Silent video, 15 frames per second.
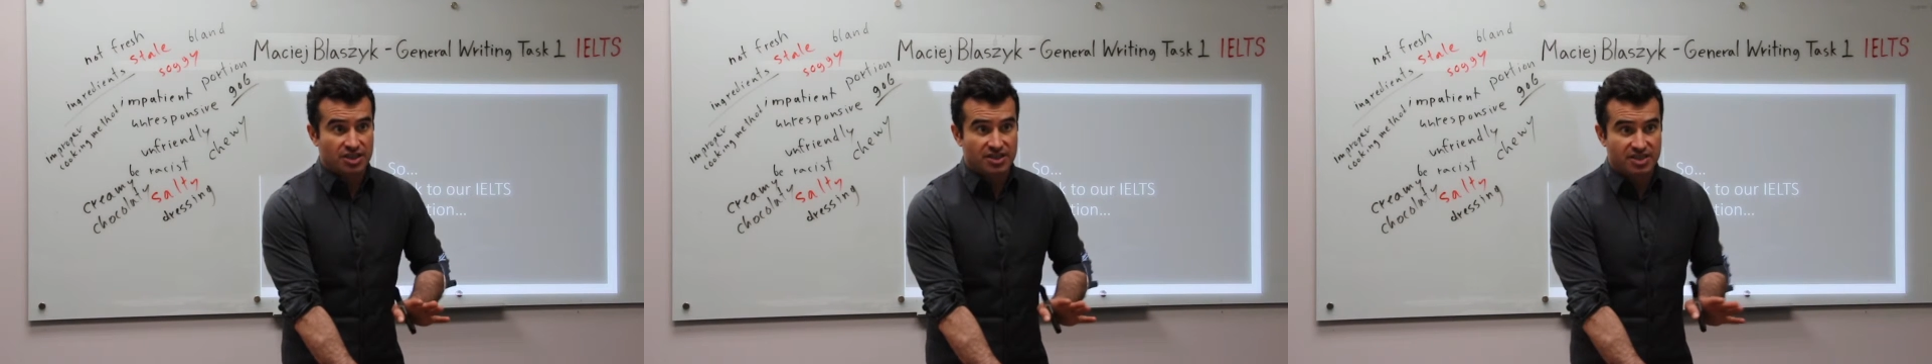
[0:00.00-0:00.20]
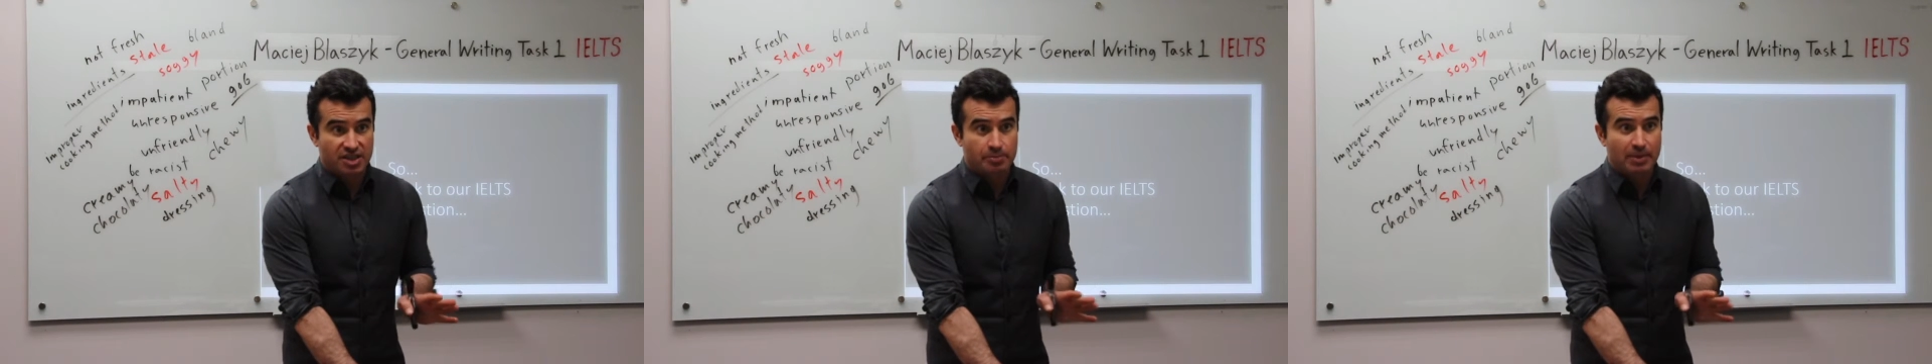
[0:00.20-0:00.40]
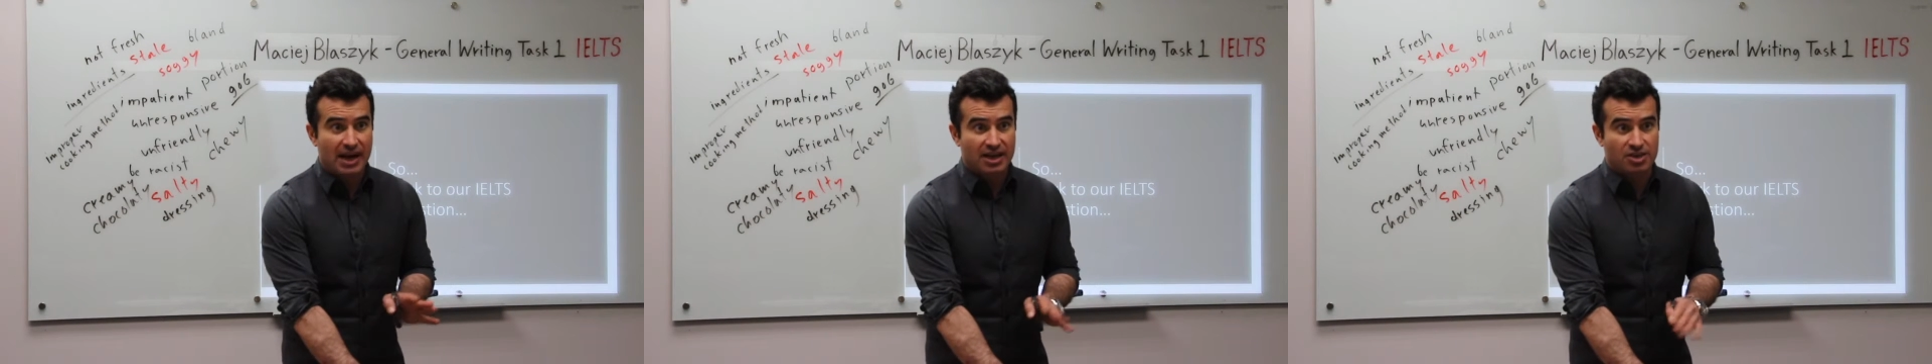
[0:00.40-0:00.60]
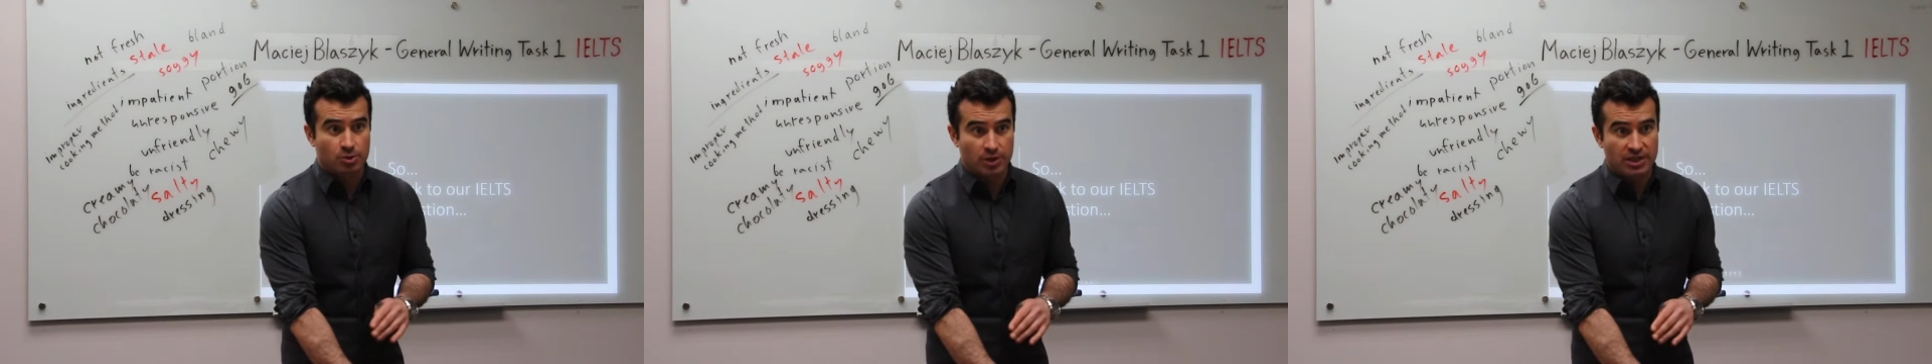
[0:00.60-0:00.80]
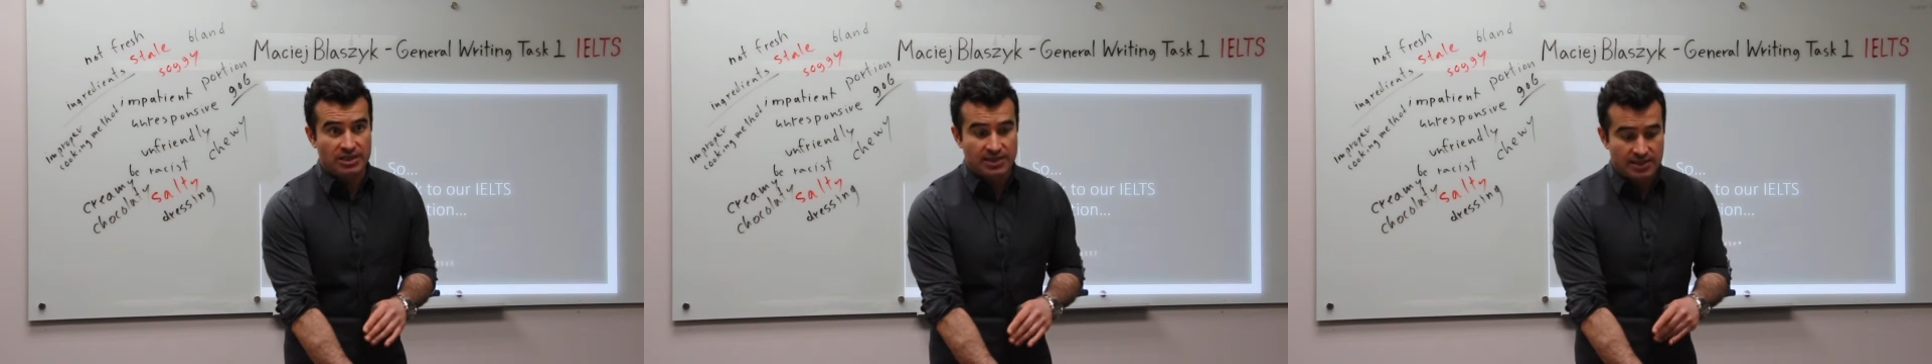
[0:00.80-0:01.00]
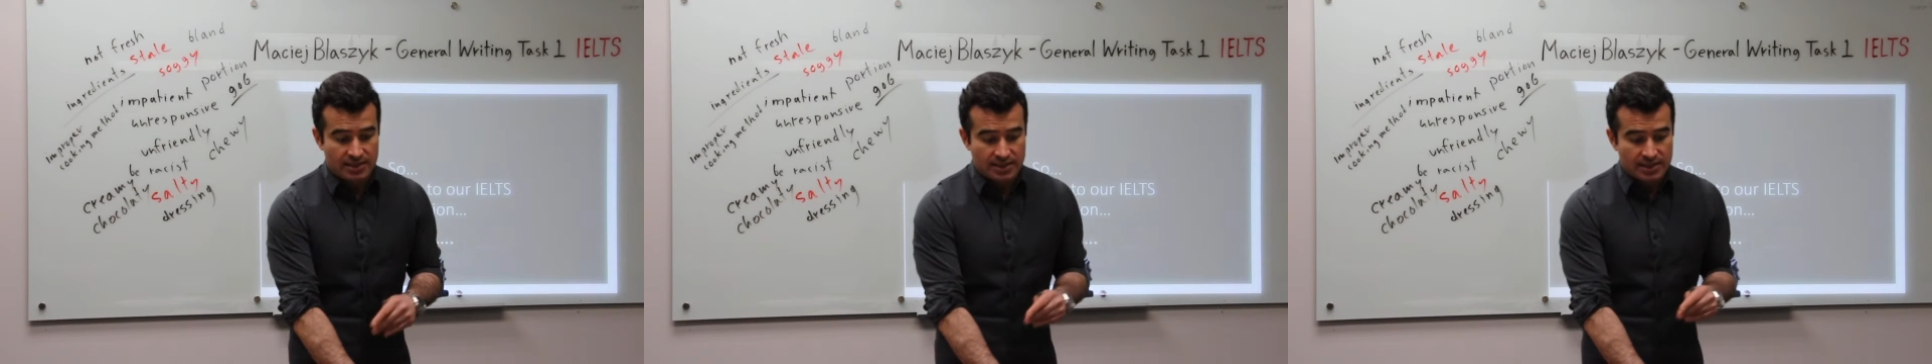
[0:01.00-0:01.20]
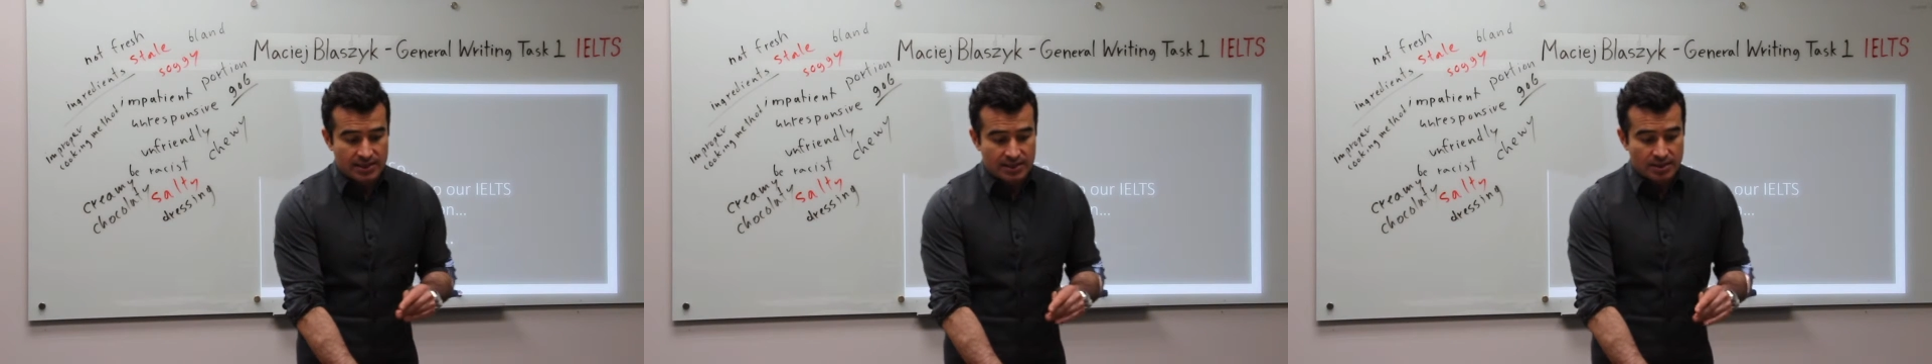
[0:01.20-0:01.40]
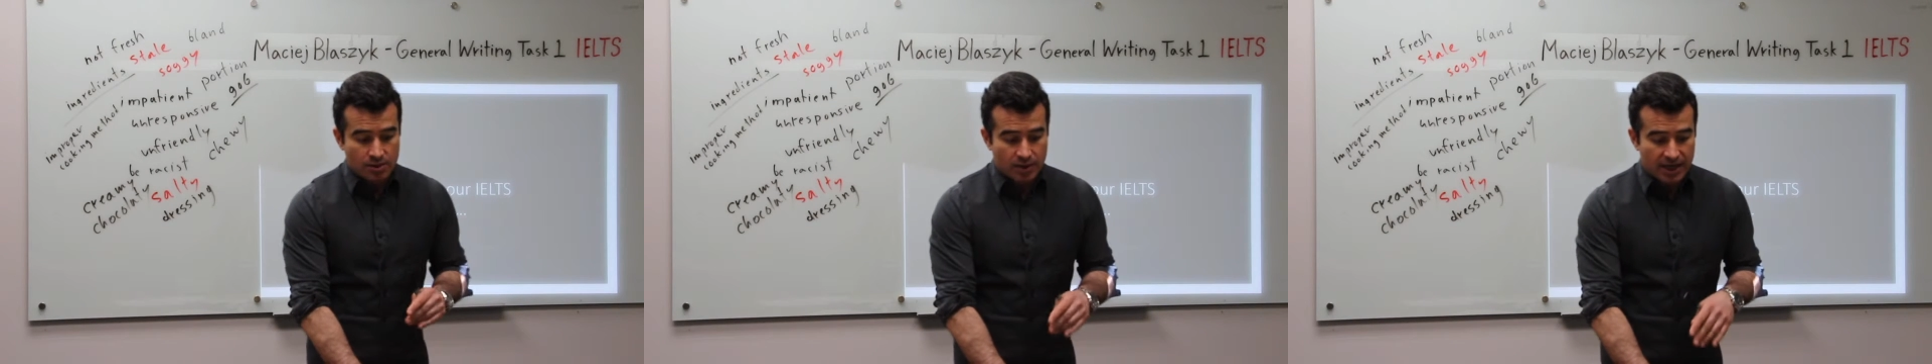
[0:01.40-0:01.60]
Let's get back to it,
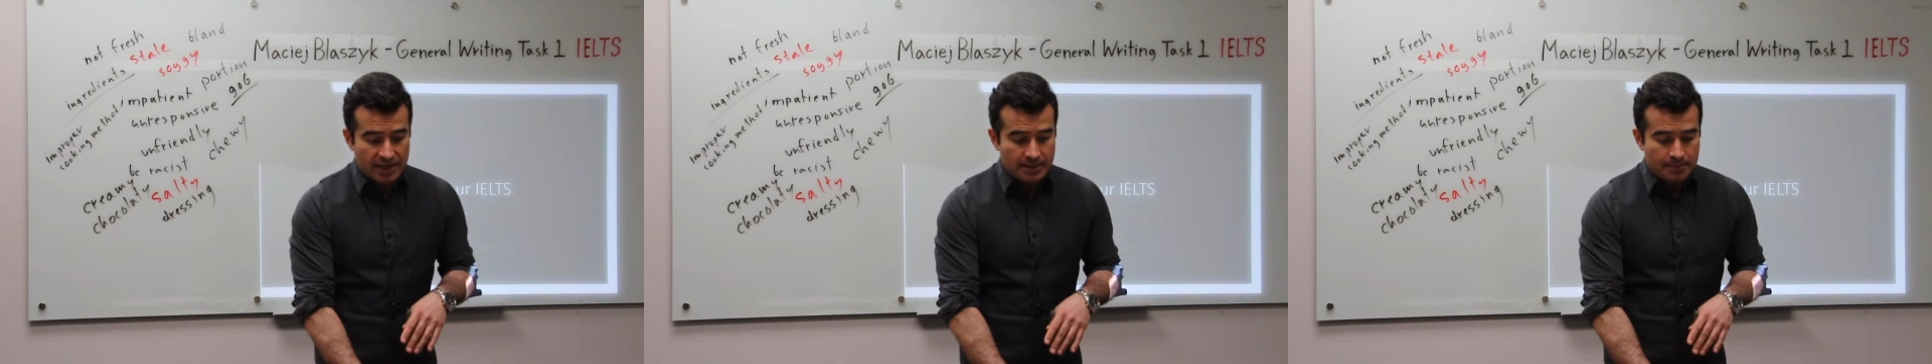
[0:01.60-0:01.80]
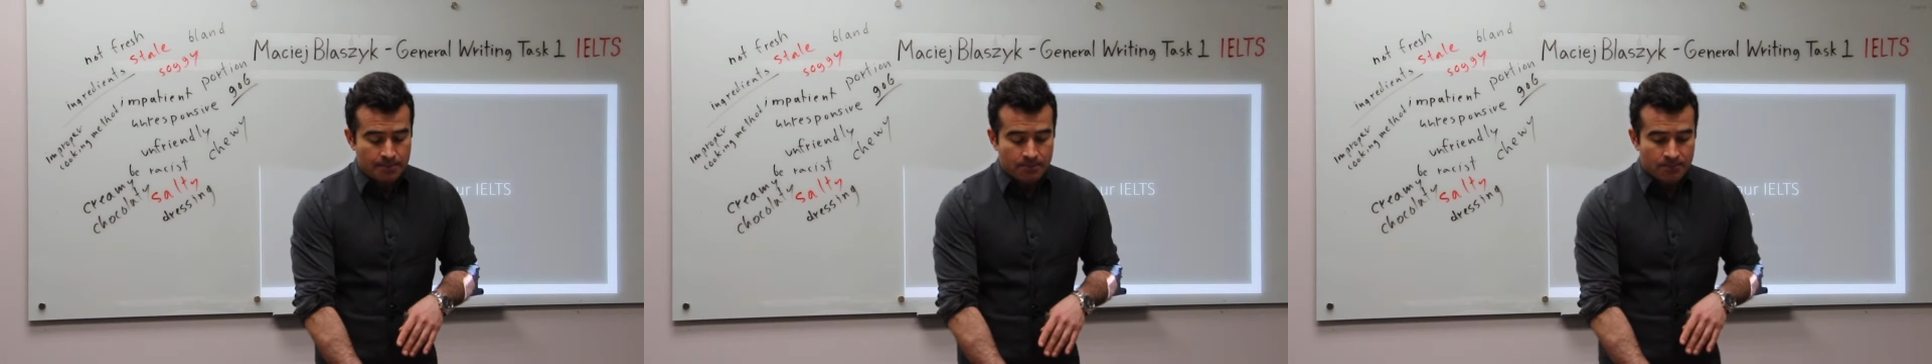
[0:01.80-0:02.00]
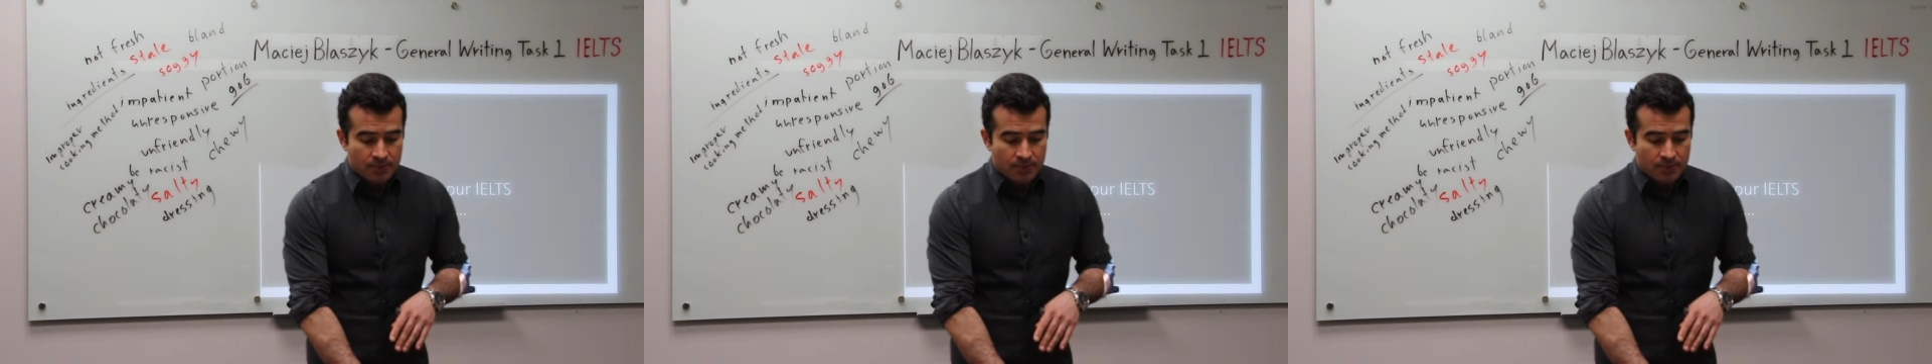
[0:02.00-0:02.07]
right?